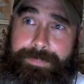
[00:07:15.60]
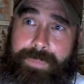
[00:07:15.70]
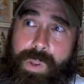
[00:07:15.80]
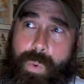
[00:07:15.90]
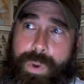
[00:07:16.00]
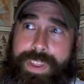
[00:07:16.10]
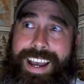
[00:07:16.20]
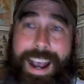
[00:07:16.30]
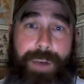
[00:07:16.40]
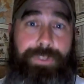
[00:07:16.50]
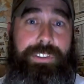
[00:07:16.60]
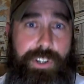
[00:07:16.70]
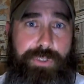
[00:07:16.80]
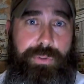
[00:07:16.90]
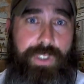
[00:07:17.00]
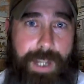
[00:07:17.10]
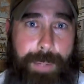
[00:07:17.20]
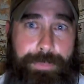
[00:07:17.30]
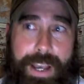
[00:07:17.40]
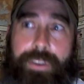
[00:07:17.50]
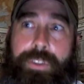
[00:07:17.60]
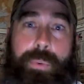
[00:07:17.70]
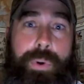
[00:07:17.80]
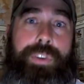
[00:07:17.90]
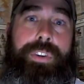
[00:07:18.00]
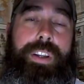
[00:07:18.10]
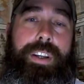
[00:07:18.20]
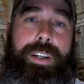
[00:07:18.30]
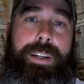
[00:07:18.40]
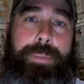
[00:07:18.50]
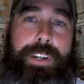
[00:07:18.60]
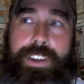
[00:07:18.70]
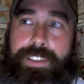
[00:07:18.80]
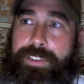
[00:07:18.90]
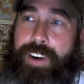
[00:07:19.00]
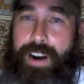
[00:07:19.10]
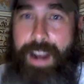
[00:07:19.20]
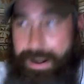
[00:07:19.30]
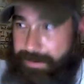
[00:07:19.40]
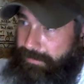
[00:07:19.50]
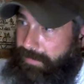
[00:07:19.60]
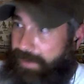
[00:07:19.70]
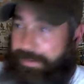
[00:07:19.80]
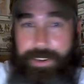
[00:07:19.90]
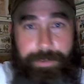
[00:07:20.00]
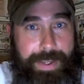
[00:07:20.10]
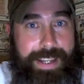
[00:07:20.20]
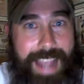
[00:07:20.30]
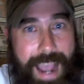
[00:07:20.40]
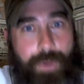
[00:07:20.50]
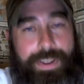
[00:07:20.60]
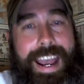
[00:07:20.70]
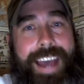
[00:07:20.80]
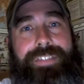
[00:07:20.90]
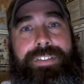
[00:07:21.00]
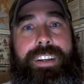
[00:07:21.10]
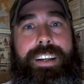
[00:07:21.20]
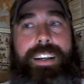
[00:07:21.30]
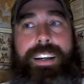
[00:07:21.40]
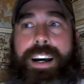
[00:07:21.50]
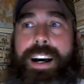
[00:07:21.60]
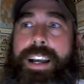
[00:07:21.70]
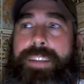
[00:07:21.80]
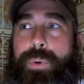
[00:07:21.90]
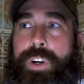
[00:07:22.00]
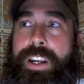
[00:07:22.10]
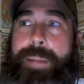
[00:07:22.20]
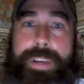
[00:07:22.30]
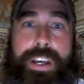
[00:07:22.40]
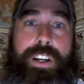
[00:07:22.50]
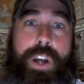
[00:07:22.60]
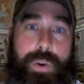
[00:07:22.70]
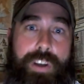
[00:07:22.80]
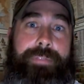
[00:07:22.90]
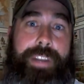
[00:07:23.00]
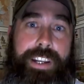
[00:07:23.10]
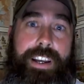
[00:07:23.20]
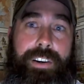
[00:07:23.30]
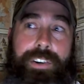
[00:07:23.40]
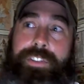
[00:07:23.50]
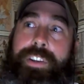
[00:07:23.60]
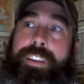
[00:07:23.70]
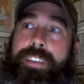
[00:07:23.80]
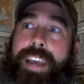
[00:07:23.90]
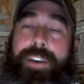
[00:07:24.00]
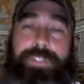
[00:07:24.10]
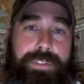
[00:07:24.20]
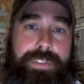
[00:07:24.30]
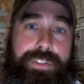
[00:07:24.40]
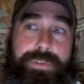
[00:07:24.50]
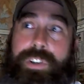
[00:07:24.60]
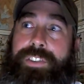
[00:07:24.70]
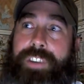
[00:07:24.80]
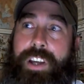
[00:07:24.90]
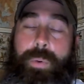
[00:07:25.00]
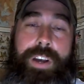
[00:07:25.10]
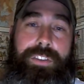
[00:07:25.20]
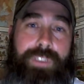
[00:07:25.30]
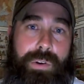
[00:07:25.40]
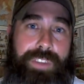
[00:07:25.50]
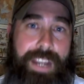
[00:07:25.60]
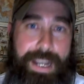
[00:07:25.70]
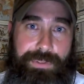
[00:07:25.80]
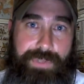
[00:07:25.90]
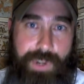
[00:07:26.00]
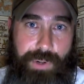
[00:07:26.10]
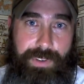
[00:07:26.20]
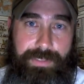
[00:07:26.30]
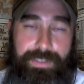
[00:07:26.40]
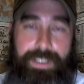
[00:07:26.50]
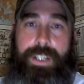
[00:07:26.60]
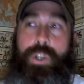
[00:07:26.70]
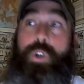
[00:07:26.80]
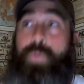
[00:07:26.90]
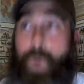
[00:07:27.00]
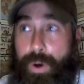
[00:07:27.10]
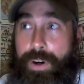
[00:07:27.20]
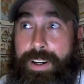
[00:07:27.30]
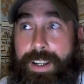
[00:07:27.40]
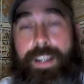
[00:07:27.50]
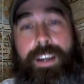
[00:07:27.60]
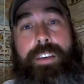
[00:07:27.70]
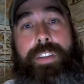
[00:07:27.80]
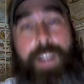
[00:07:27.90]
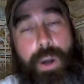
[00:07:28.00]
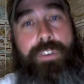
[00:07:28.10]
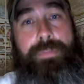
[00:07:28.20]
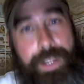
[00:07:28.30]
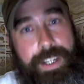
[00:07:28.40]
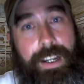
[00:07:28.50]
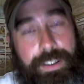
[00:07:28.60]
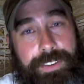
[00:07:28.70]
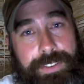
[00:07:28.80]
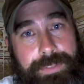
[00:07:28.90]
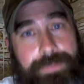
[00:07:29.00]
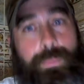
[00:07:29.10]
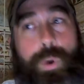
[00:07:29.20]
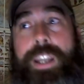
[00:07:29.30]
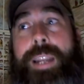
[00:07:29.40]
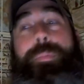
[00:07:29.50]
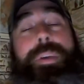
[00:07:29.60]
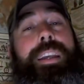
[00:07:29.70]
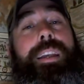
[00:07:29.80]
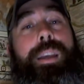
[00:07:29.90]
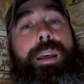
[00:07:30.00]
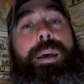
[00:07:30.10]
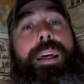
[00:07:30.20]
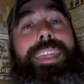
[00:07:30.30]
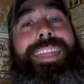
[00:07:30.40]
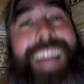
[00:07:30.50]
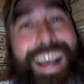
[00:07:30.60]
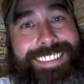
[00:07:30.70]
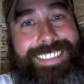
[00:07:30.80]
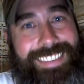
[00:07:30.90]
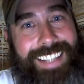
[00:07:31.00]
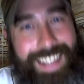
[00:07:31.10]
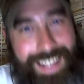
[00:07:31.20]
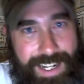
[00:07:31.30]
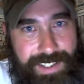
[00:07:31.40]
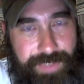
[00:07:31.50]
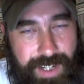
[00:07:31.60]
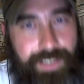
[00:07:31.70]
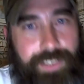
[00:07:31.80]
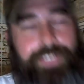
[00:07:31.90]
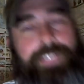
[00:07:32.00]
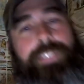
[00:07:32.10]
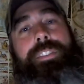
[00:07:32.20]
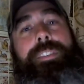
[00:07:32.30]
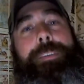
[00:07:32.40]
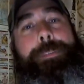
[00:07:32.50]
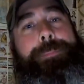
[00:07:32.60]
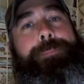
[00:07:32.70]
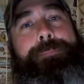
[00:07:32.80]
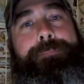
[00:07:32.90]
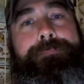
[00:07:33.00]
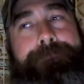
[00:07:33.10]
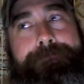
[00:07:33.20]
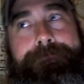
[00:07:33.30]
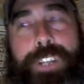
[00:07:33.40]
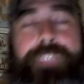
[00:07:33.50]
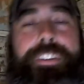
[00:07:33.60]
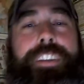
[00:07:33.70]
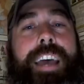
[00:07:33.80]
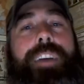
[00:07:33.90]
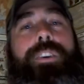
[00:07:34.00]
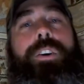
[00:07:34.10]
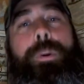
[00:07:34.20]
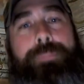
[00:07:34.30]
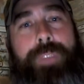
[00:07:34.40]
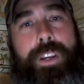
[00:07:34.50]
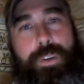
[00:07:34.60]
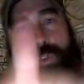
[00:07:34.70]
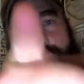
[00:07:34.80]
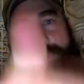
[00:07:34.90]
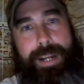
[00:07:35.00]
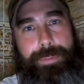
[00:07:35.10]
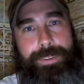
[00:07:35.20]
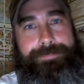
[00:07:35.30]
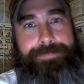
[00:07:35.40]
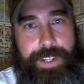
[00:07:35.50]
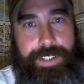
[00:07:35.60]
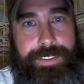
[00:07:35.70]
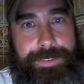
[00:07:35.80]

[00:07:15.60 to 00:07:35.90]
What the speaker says: when the house of Israel comes out of the world because of us being outcast, we're going to be a coat of many colors. And the house of Israel is otherwise known as the house of Joseph, who wore the coat of many colors. We're going to be lots and lots of colors. We'll leave it at that. Go home, read your Bible. Thanks.